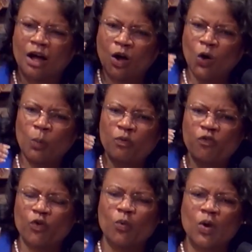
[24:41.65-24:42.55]
Hope
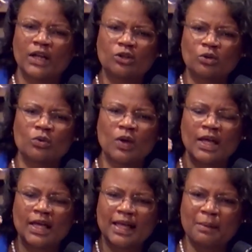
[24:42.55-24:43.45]
for what you
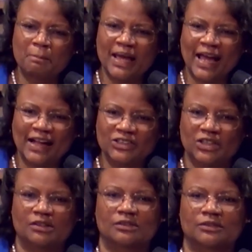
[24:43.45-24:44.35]

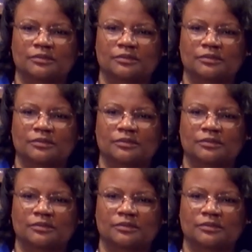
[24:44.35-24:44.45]
imagine,